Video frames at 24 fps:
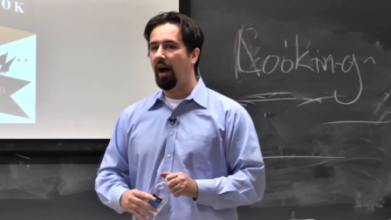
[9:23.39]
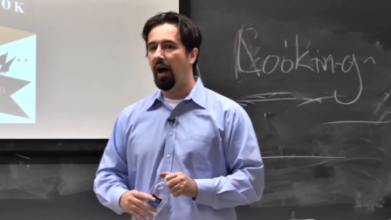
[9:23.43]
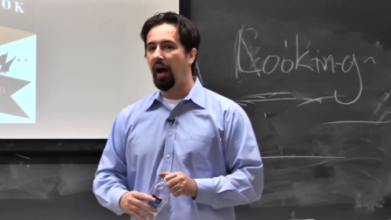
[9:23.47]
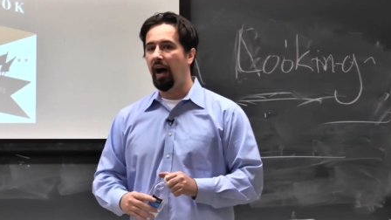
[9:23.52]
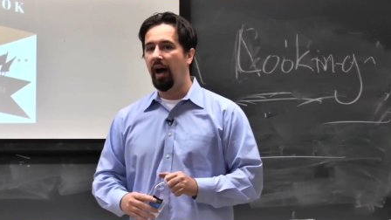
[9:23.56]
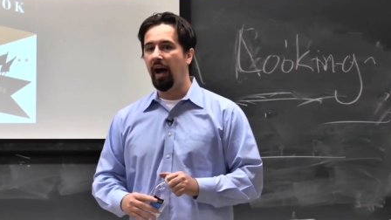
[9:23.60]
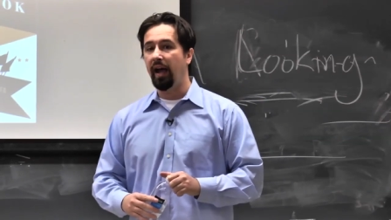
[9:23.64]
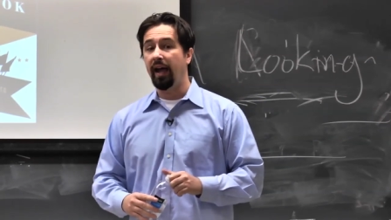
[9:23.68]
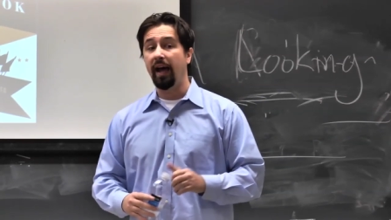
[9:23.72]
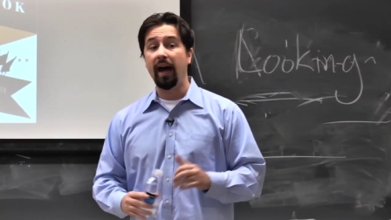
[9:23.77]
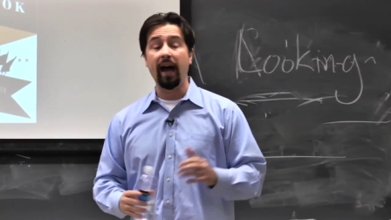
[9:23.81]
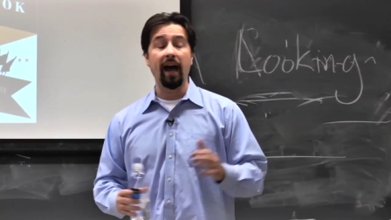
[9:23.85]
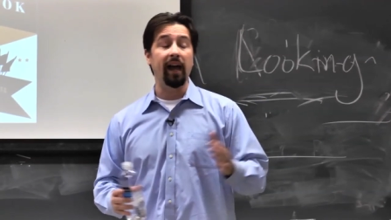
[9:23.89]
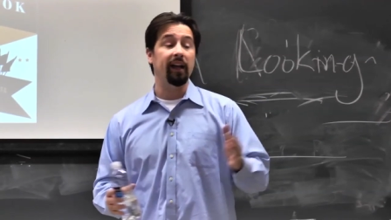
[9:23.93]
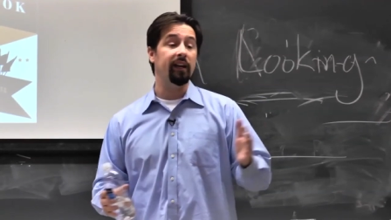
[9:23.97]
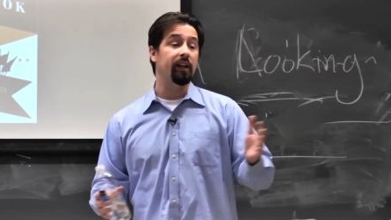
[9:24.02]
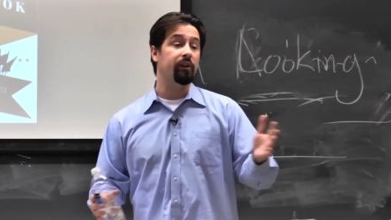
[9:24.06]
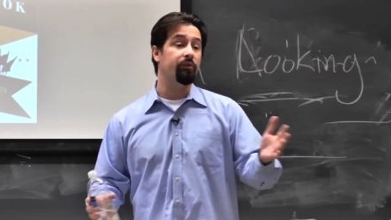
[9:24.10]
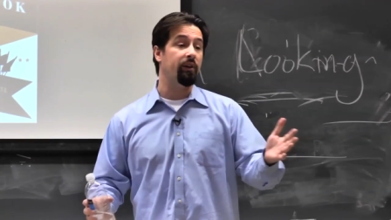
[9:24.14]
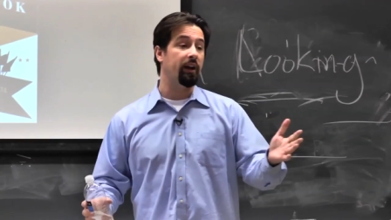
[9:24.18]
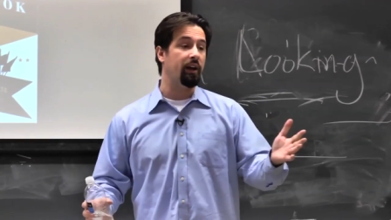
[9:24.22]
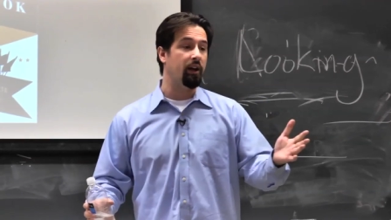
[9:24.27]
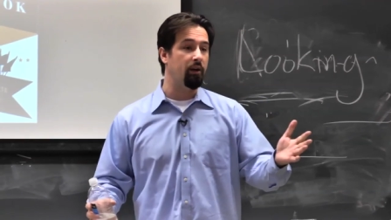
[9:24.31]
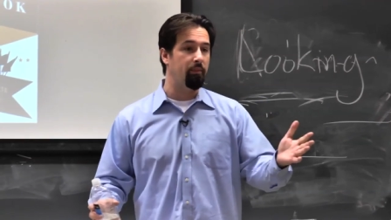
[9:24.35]
I
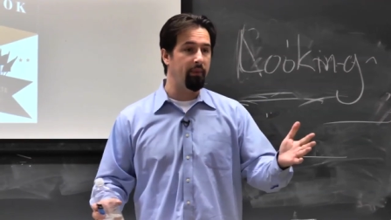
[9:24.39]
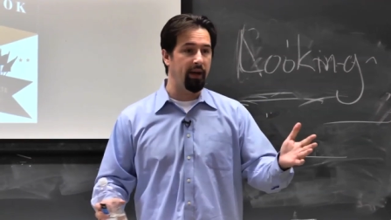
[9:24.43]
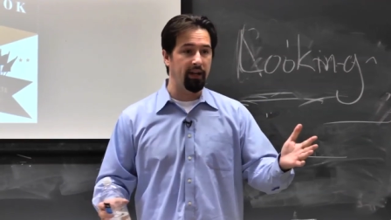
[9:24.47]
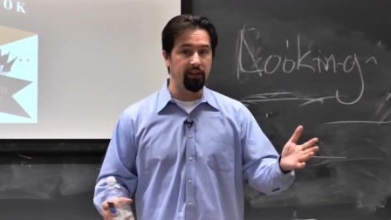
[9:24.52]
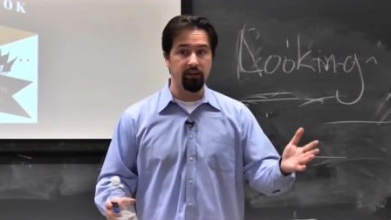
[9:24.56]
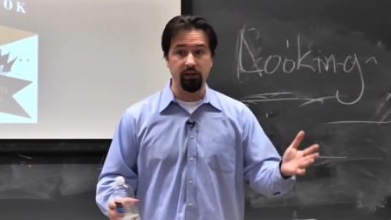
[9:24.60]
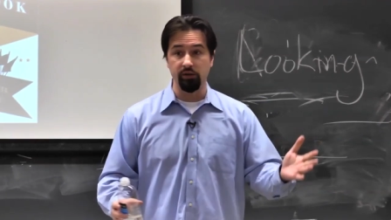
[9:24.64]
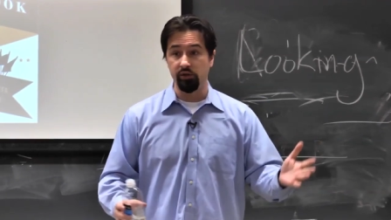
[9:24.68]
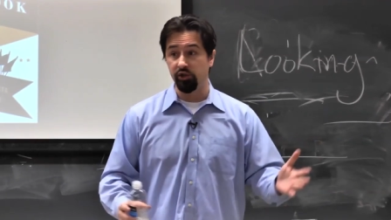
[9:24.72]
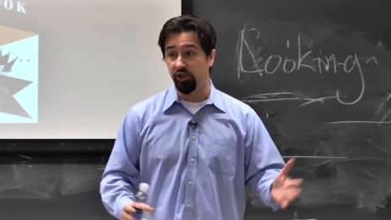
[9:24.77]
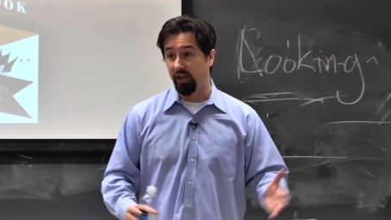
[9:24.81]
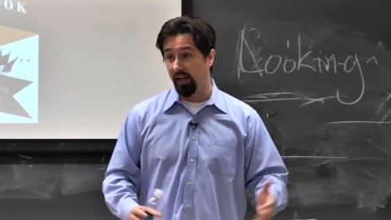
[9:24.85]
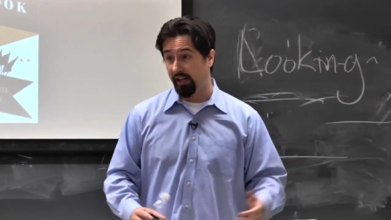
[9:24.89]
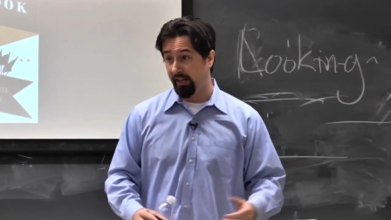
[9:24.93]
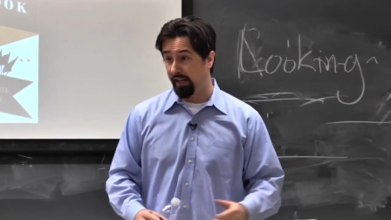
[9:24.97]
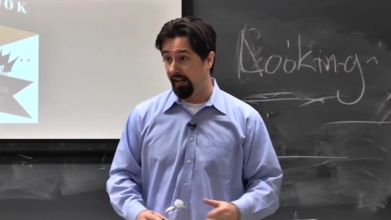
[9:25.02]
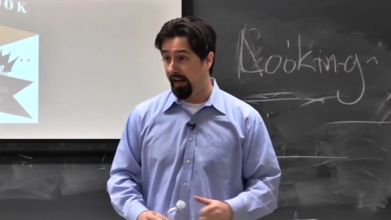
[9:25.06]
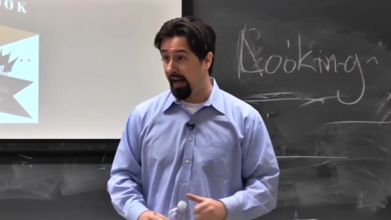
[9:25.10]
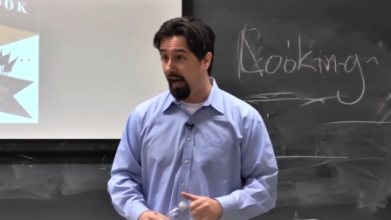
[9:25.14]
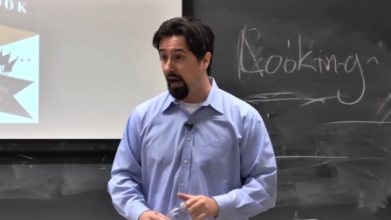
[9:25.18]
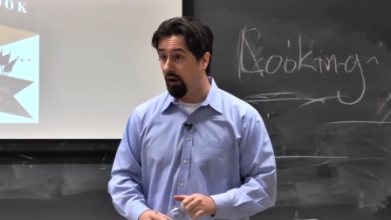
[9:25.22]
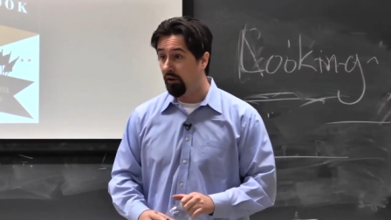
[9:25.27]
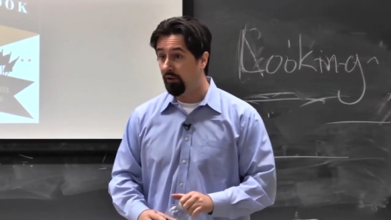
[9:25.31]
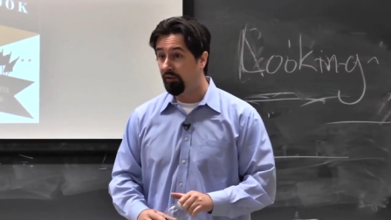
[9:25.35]
highly recommend you check
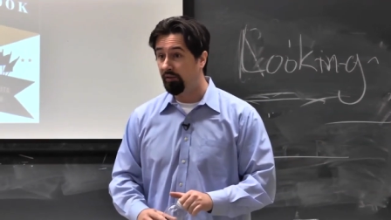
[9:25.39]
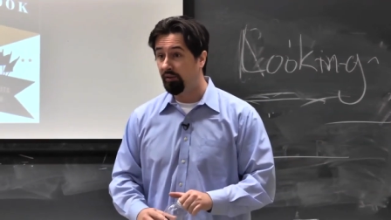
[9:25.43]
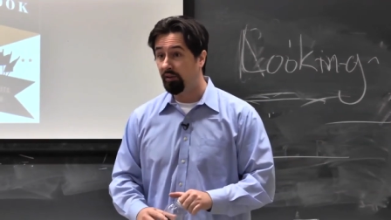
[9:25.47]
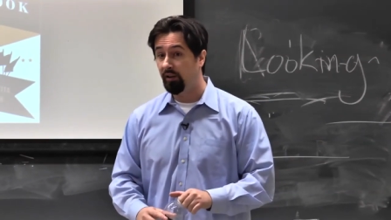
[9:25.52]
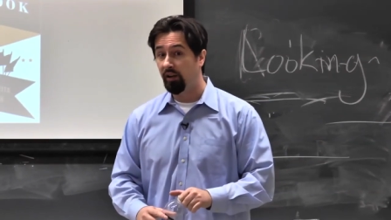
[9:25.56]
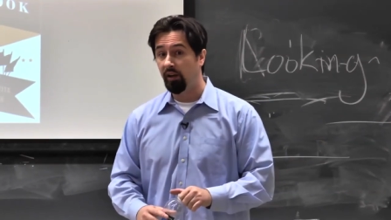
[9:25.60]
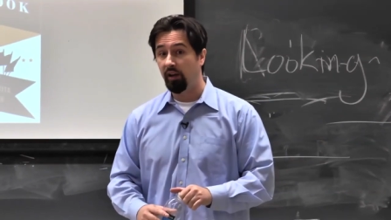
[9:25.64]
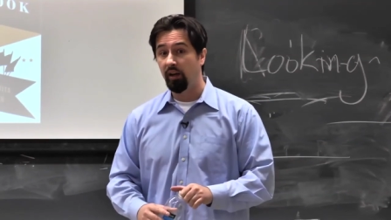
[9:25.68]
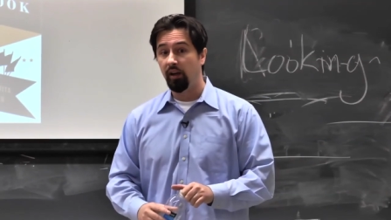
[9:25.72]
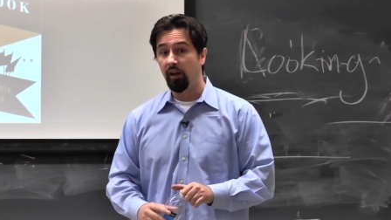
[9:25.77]
it out.